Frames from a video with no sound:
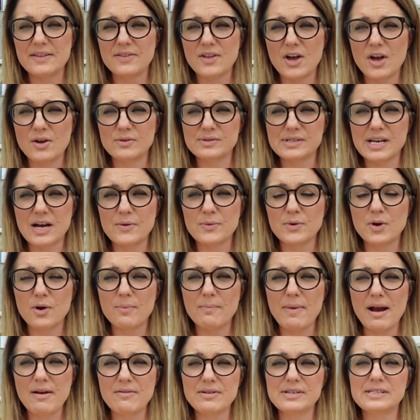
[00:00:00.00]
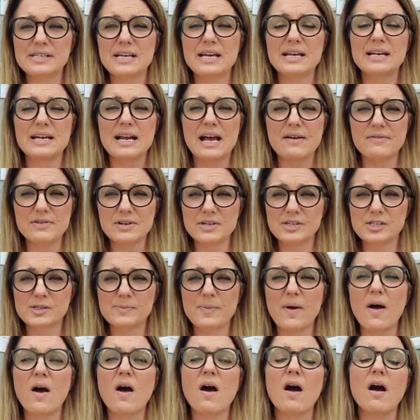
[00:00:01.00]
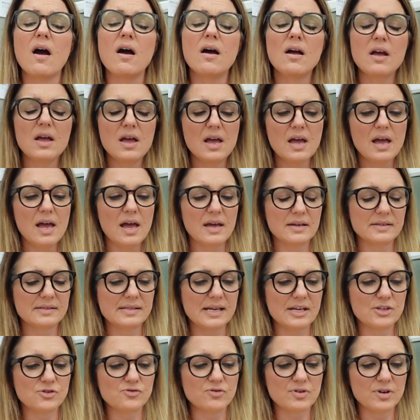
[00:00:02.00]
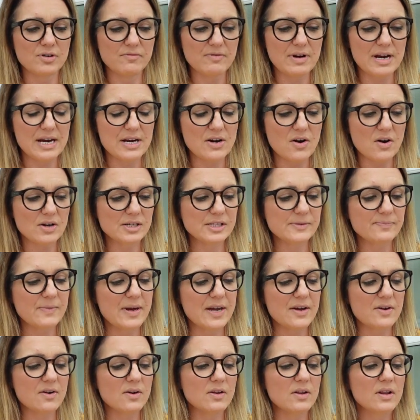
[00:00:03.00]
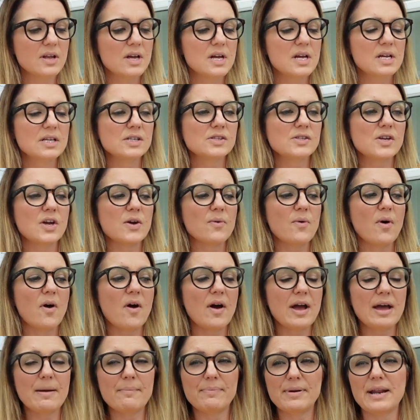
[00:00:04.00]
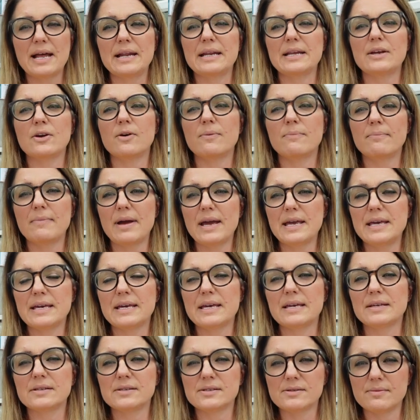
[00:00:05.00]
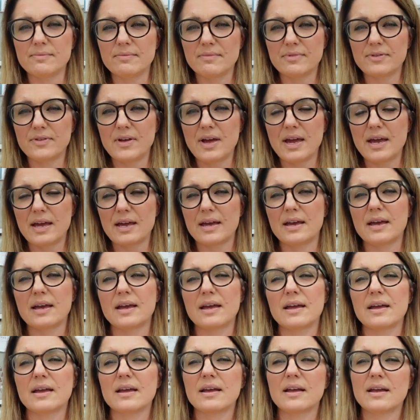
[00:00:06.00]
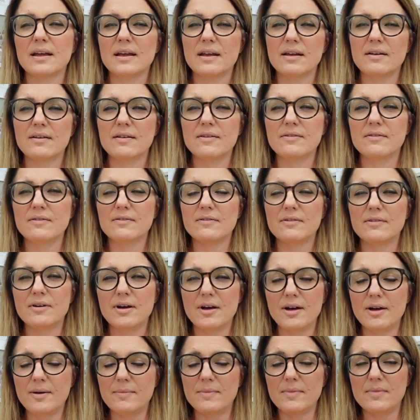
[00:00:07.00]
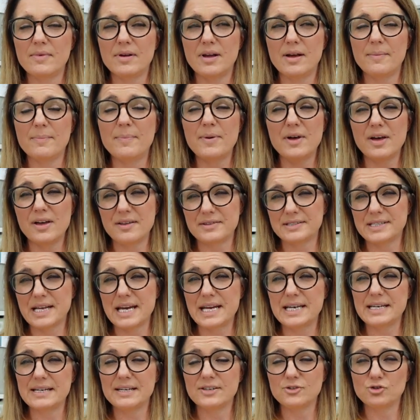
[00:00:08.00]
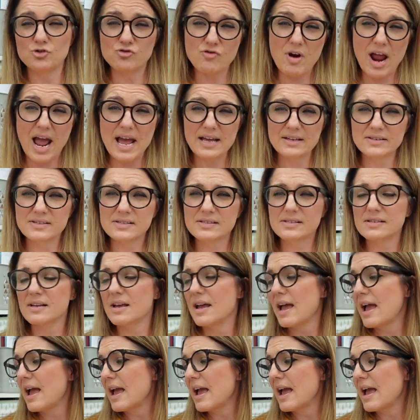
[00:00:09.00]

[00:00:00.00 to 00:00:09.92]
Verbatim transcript: in the hotel we got married in, having a spa, etc. and a really nice meal. So I am planning on making something, um, a birthday dress